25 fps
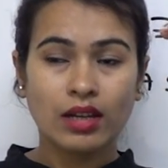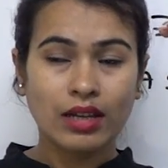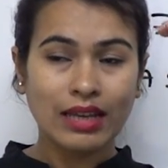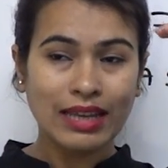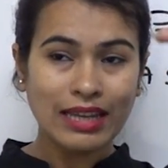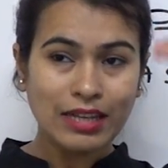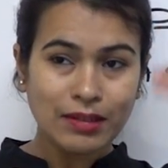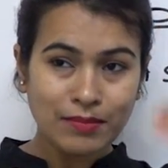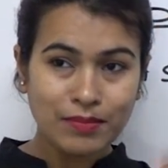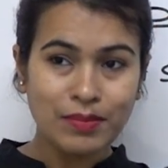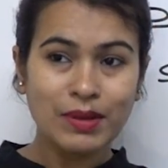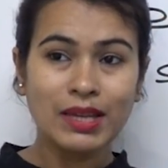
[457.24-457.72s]

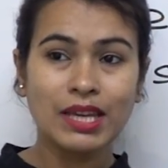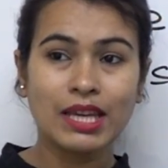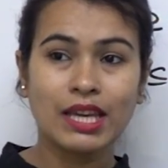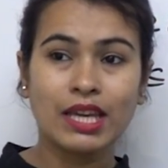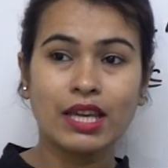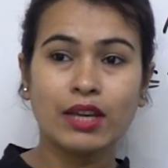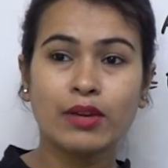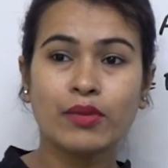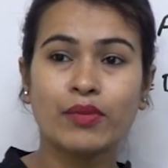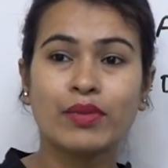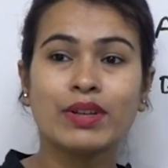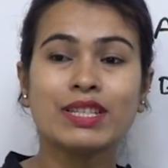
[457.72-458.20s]
in
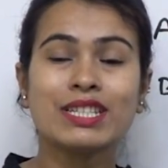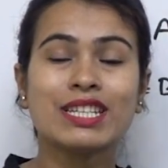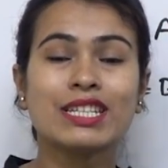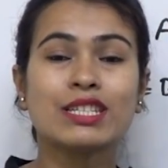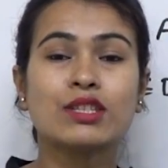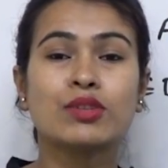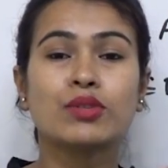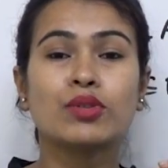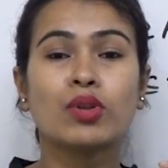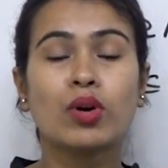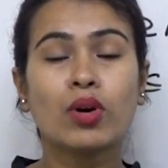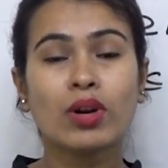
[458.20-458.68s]
B which
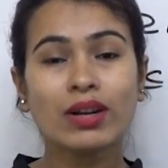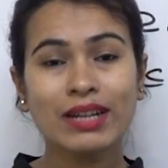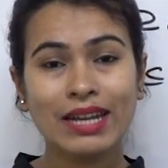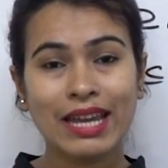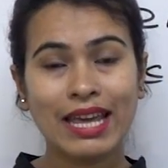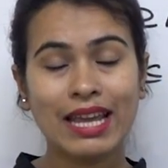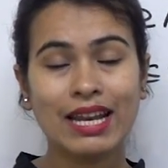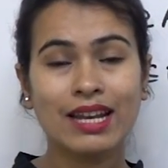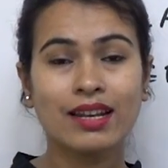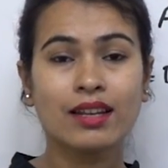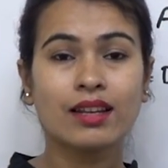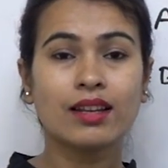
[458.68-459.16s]
is not
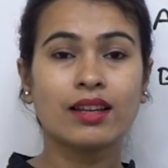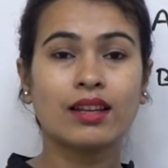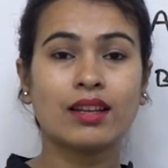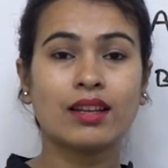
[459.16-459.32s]
a